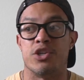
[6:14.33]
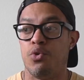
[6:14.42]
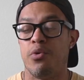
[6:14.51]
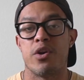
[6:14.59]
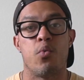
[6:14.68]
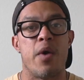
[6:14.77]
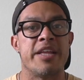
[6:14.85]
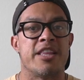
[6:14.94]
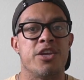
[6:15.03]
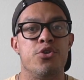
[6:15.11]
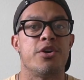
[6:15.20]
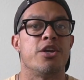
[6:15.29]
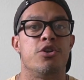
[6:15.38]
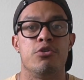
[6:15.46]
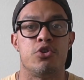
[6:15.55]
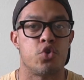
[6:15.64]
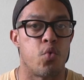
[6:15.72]
doing a weight that you can
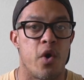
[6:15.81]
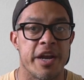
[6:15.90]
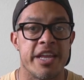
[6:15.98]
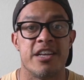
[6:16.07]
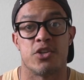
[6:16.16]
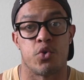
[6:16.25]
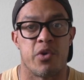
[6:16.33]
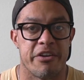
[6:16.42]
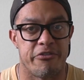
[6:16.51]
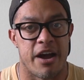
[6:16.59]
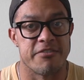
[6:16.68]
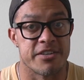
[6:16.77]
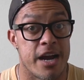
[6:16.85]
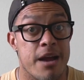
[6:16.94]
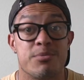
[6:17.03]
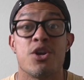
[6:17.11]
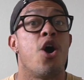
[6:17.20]
do 20 to 25
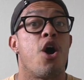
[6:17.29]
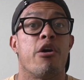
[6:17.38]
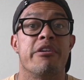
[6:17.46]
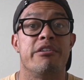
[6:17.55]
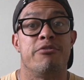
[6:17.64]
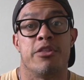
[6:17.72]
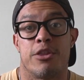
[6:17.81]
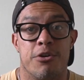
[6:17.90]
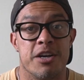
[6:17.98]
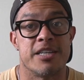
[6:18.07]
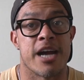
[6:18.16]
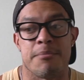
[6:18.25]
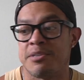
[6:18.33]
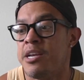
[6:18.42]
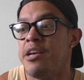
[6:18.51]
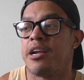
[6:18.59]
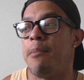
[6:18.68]
times or even 30
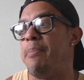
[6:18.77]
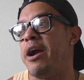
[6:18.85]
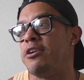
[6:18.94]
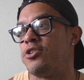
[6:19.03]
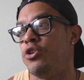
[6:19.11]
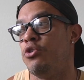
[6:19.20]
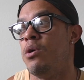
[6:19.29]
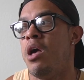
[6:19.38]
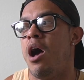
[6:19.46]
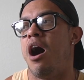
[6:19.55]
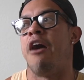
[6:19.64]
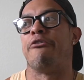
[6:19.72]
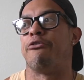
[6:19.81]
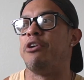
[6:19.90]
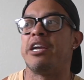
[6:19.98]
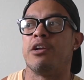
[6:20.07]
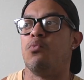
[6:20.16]
times compared to a
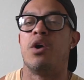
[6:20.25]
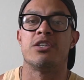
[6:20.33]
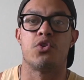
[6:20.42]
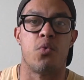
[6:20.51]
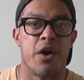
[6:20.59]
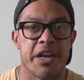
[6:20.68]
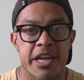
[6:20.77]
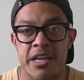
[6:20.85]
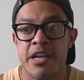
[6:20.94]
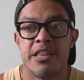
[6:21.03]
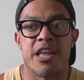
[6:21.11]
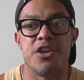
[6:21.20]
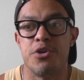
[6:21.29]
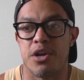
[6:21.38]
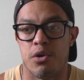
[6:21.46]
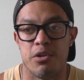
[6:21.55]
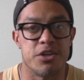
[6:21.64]
freaking 120 that
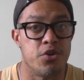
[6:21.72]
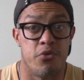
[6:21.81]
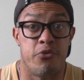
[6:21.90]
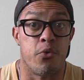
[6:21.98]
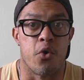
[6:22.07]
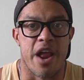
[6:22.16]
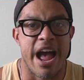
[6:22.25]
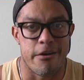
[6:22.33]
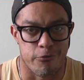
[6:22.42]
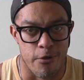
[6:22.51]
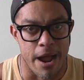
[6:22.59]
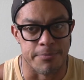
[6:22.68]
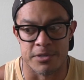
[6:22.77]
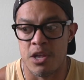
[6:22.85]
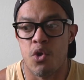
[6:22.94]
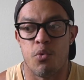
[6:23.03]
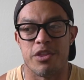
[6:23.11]
you can only do 4.5
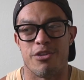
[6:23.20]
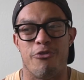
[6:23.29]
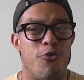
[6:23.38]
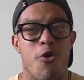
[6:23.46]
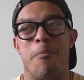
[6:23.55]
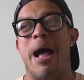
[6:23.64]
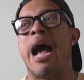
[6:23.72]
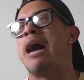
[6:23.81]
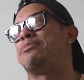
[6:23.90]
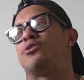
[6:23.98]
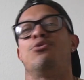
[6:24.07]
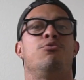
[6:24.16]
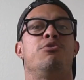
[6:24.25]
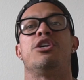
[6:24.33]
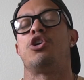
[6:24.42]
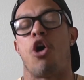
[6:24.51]
reps with the form absolutely